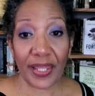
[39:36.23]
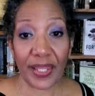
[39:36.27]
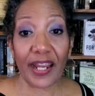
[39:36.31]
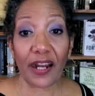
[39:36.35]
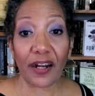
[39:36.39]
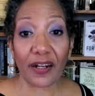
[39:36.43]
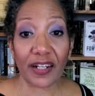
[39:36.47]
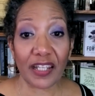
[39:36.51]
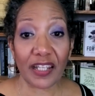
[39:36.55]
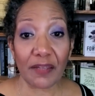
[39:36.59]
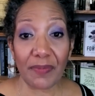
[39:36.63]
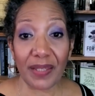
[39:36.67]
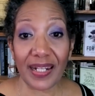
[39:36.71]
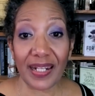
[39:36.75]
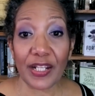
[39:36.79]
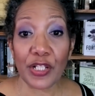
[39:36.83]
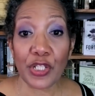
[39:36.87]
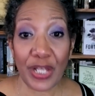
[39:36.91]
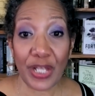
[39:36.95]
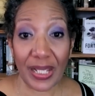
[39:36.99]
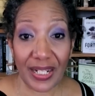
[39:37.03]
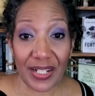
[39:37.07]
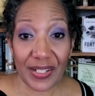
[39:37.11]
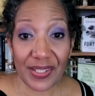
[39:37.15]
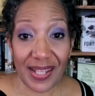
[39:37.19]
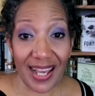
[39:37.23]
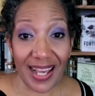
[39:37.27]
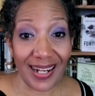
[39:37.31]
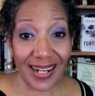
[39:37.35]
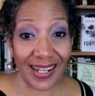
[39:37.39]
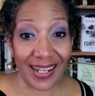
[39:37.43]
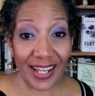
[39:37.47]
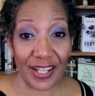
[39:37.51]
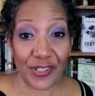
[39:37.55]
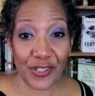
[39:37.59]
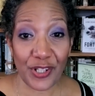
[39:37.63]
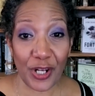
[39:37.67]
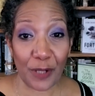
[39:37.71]
They are committing genocide
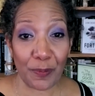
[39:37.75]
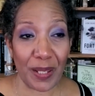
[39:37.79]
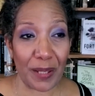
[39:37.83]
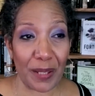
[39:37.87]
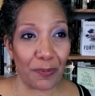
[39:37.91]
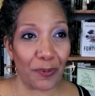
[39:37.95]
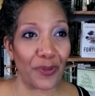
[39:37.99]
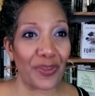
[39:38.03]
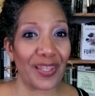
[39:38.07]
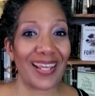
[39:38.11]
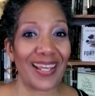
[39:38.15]
against our people.